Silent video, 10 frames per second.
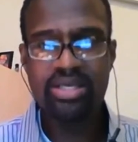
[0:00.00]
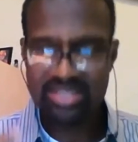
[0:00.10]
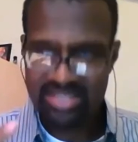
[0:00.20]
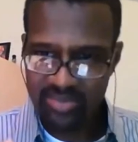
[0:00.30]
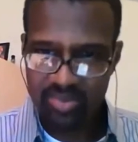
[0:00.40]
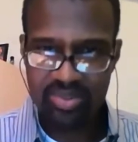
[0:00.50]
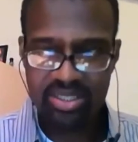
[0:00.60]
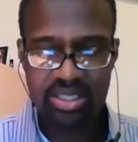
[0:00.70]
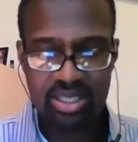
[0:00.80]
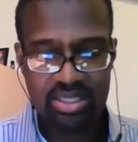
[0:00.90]
simply
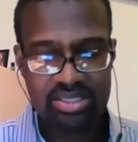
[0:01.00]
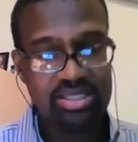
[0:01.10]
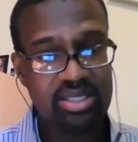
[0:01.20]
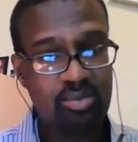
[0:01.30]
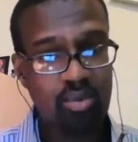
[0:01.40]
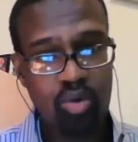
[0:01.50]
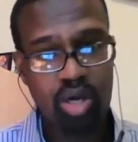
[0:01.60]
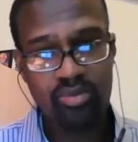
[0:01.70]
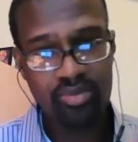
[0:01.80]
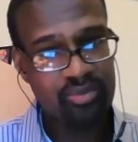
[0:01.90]
because, number
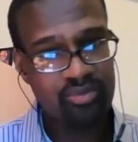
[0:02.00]
one,